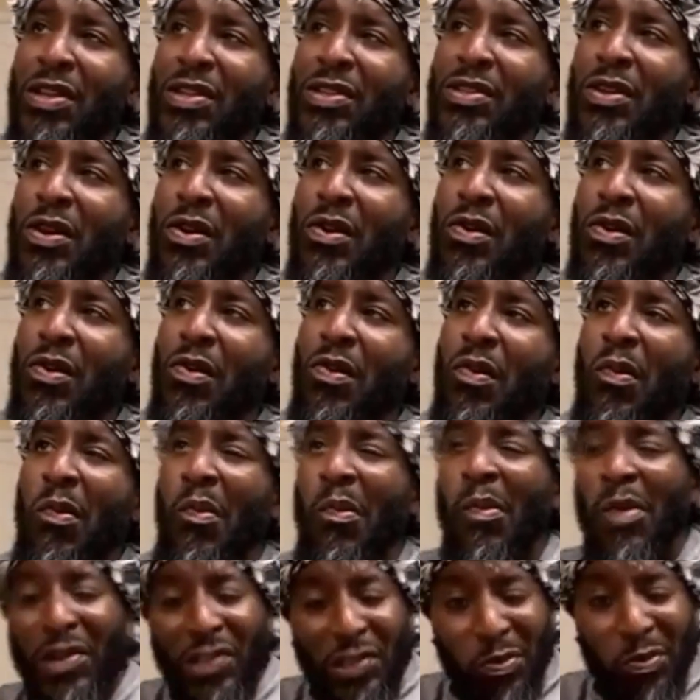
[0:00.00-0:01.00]
So
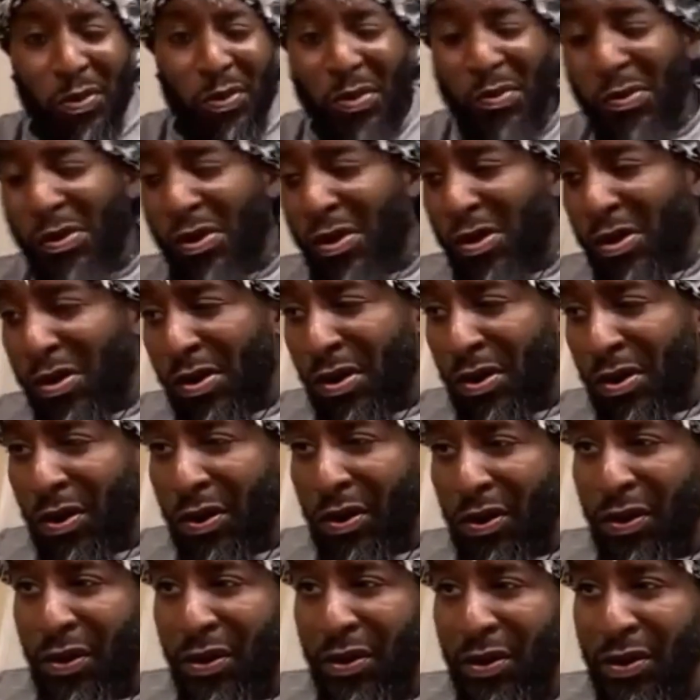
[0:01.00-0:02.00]
once we
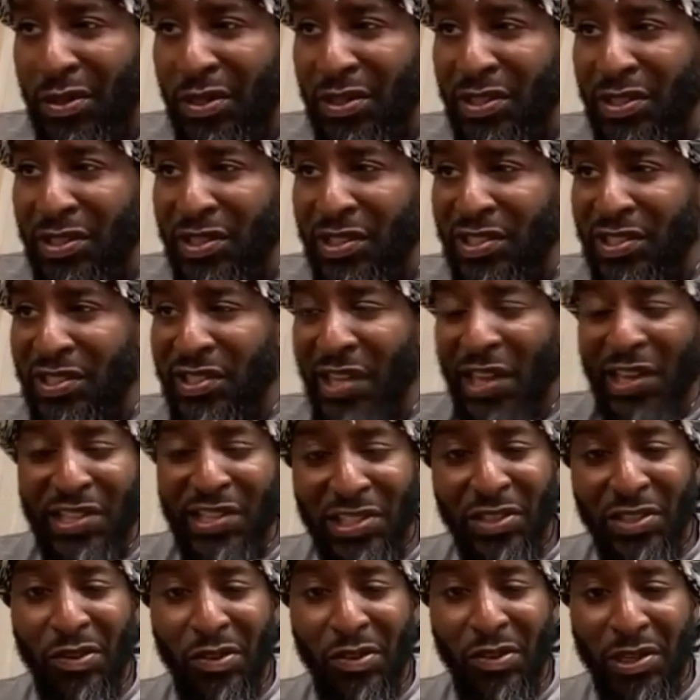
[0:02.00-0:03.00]
were
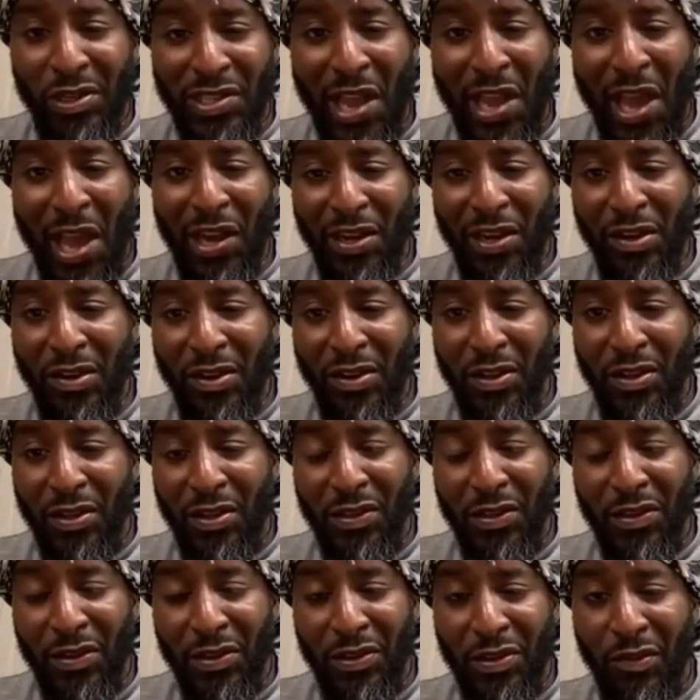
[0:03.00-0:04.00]
stationed on the side of
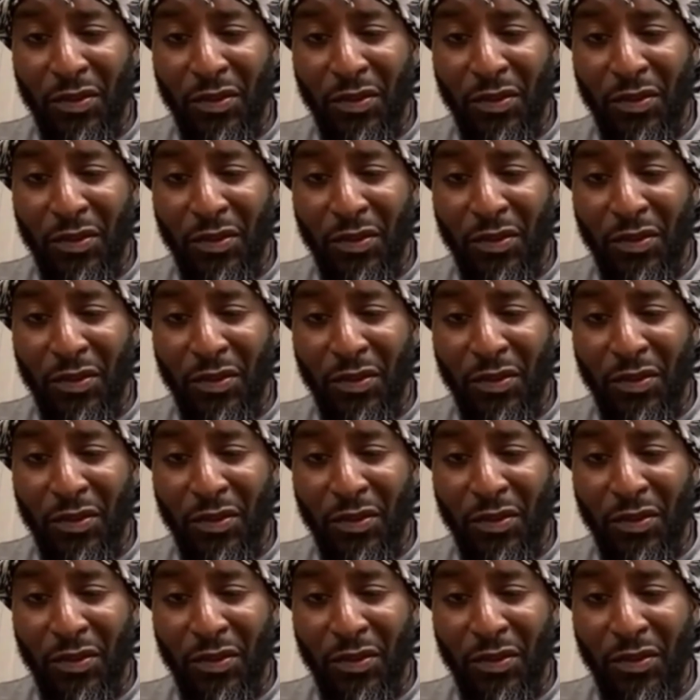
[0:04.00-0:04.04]
the